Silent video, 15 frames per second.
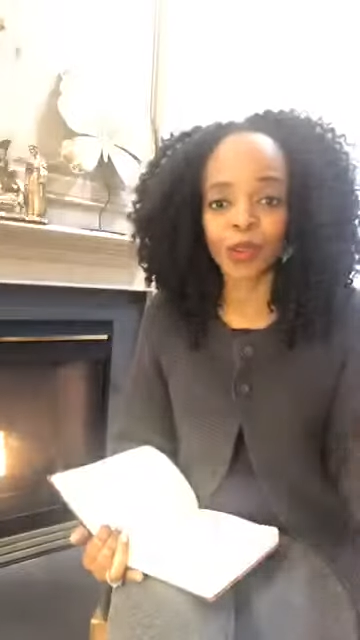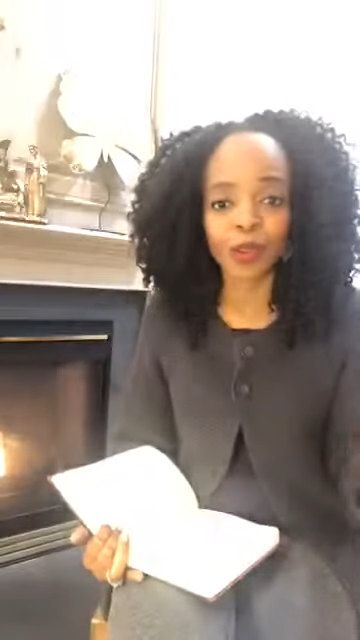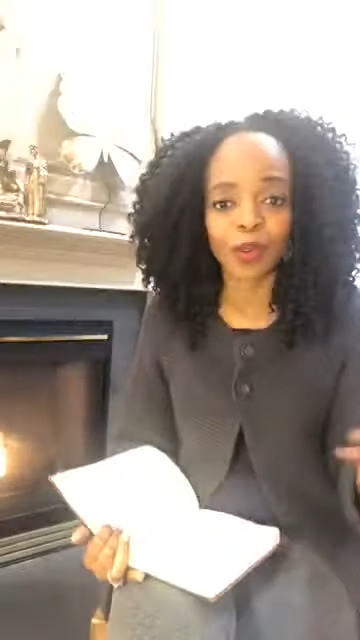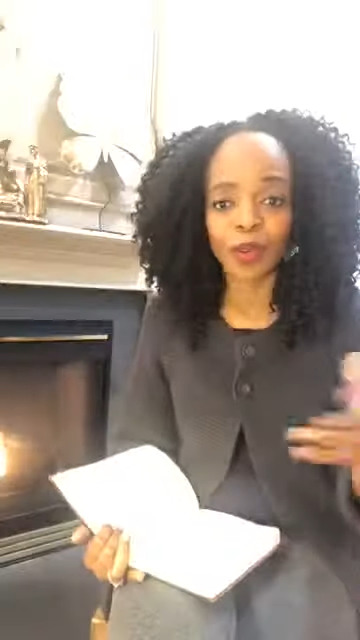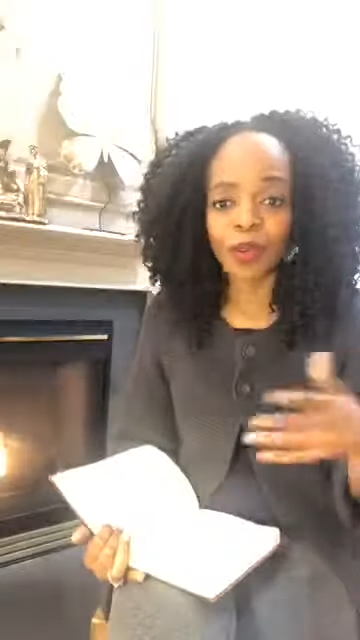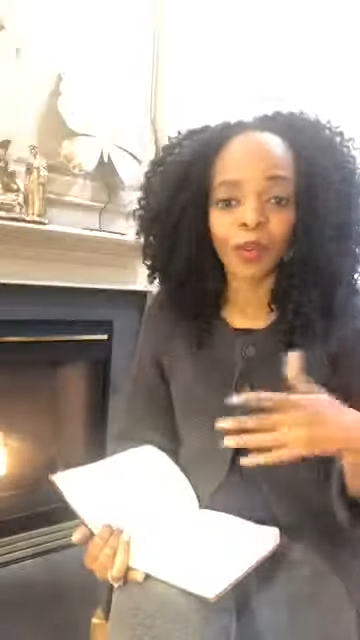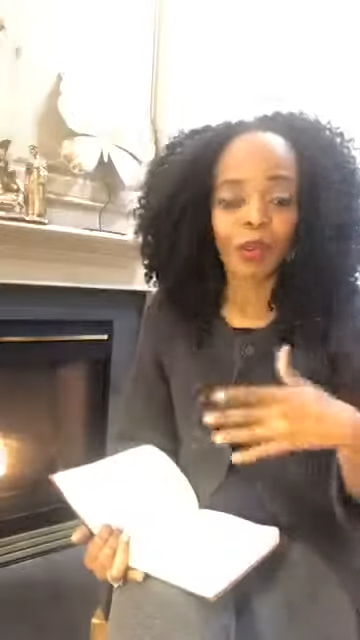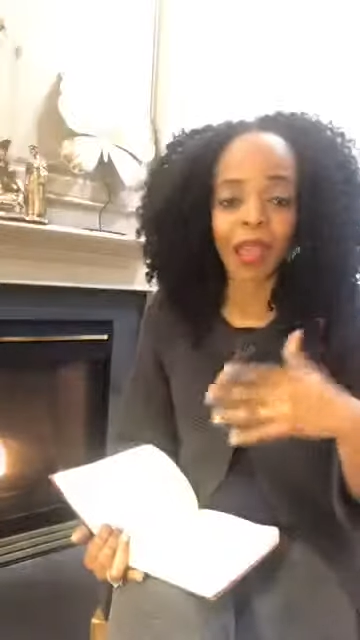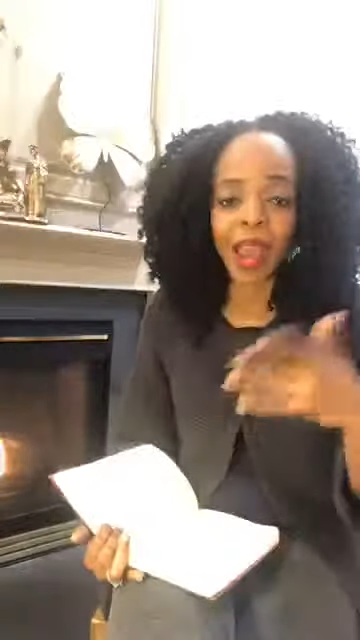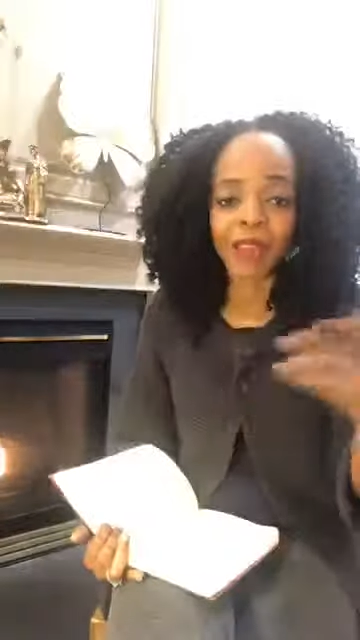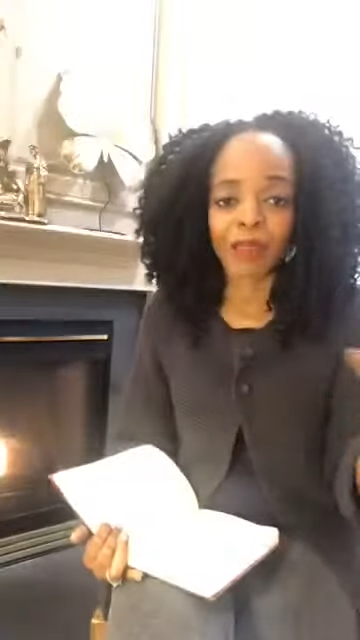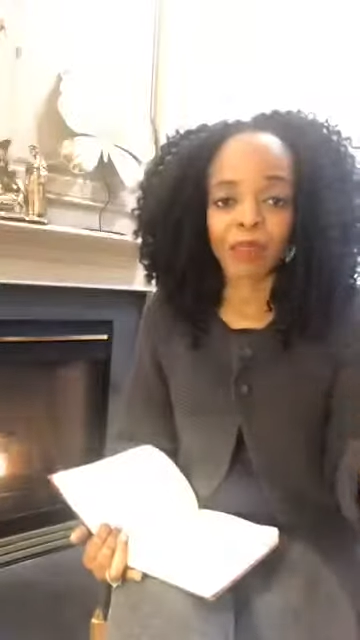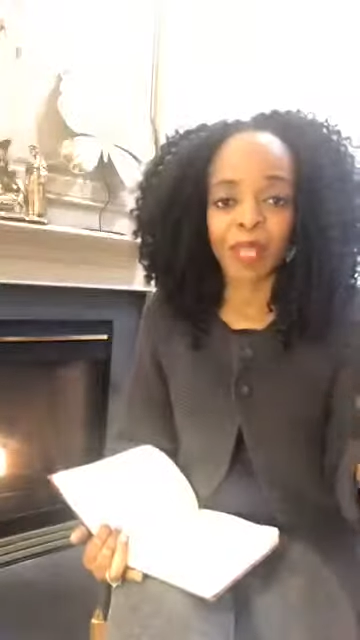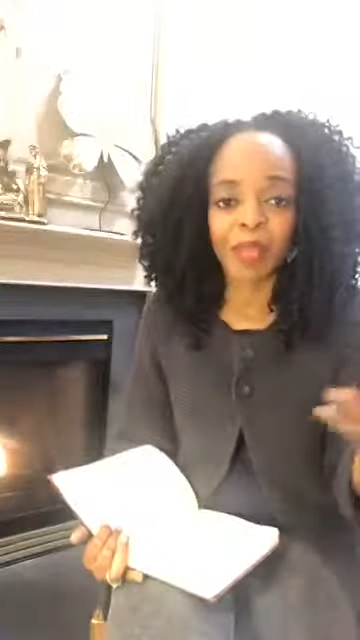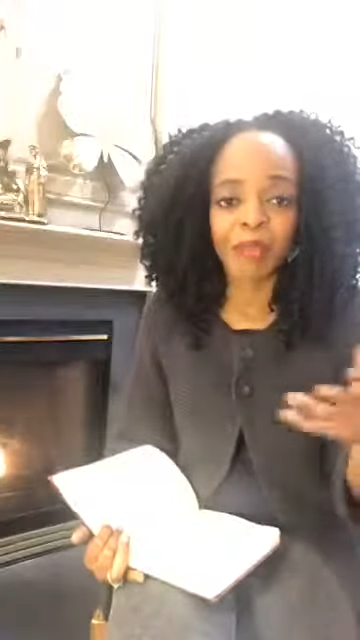you know you
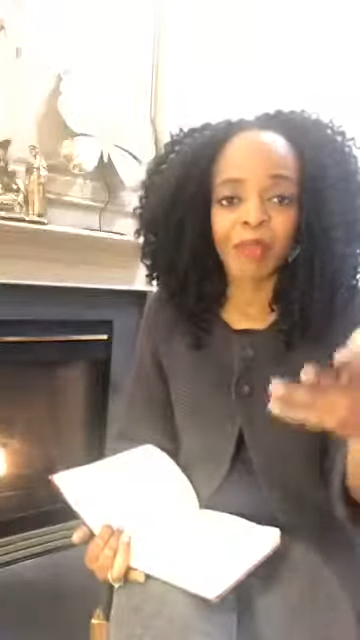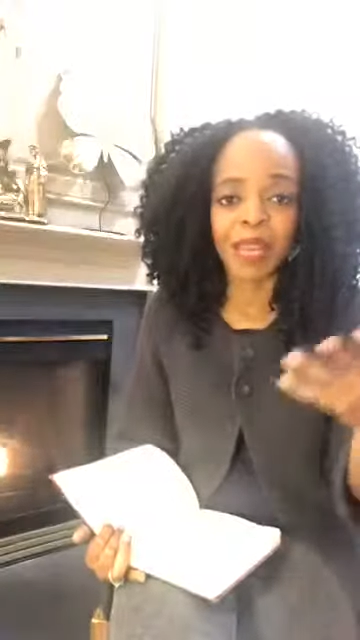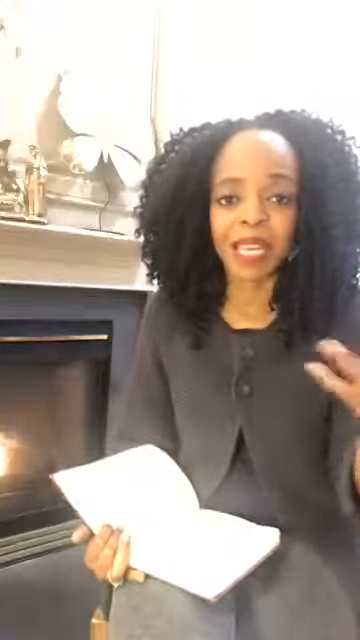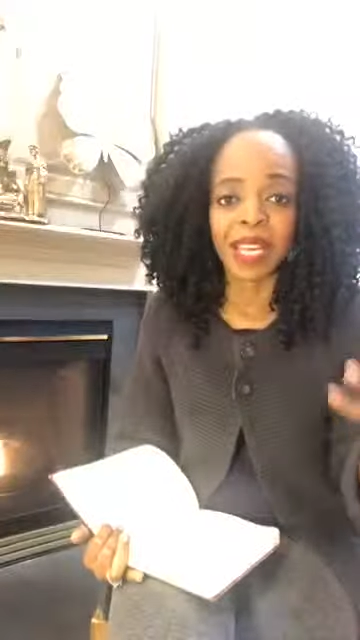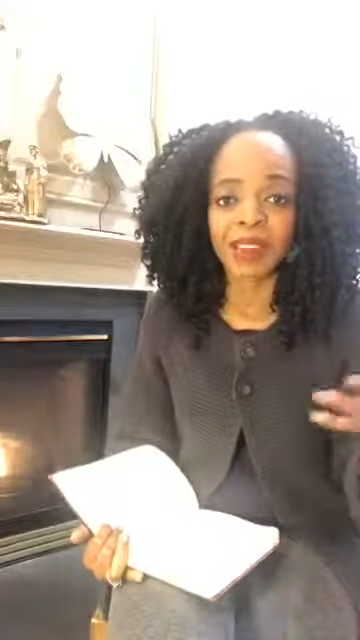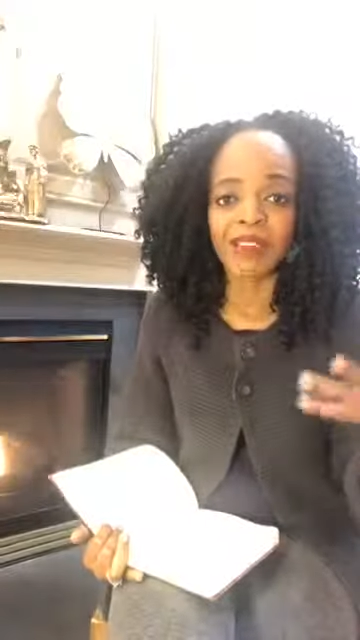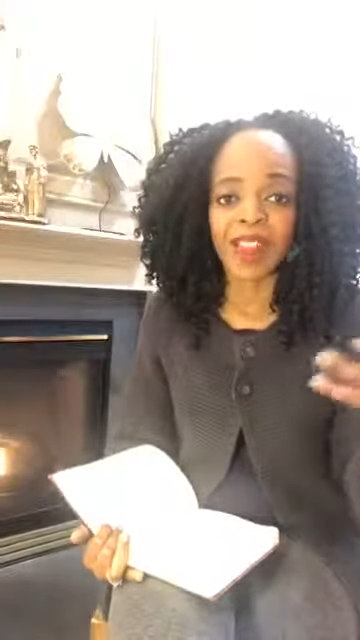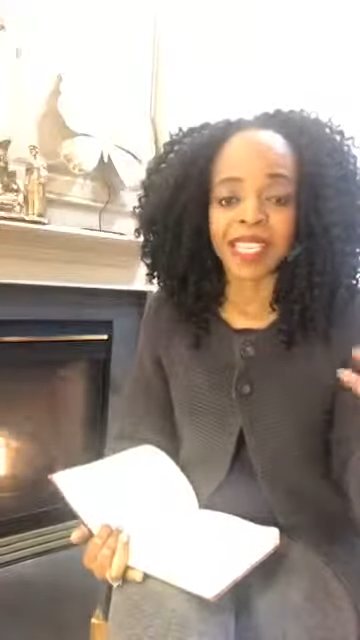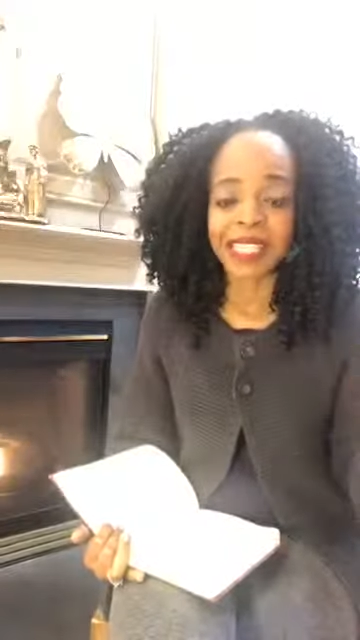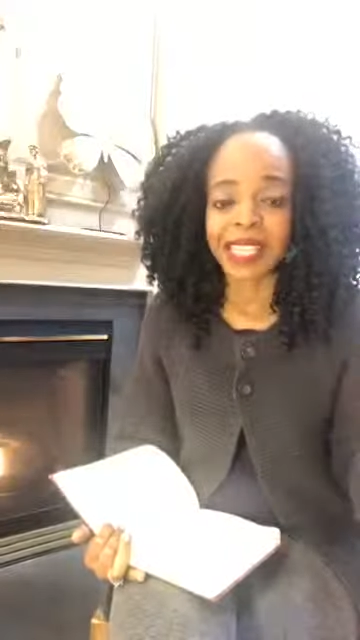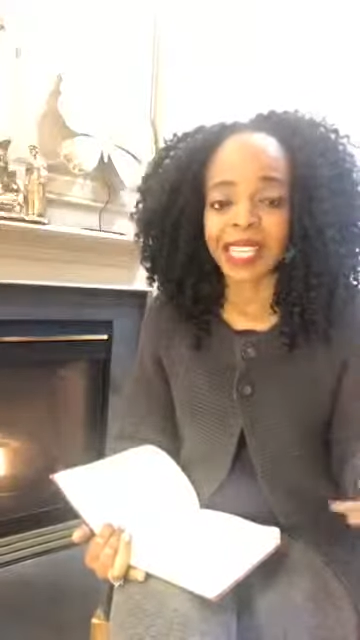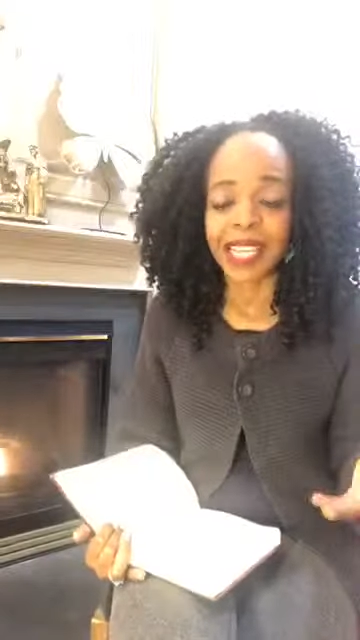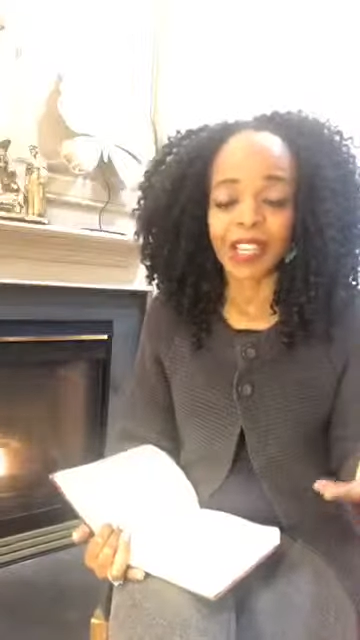haven't really been investing